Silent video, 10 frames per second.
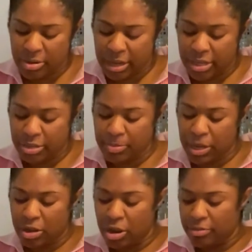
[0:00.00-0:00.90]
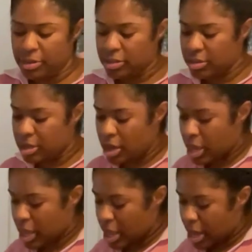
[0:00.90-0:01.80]
so I can just peel off this
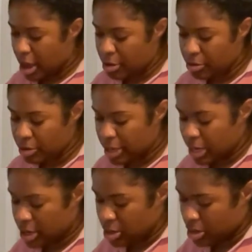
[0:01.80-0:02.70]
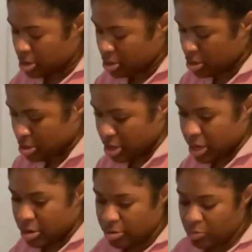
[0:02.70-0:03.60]
outer layer
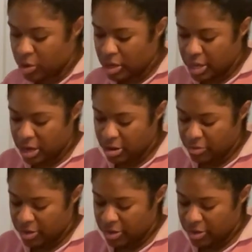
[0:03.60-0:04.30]
and 1 layer of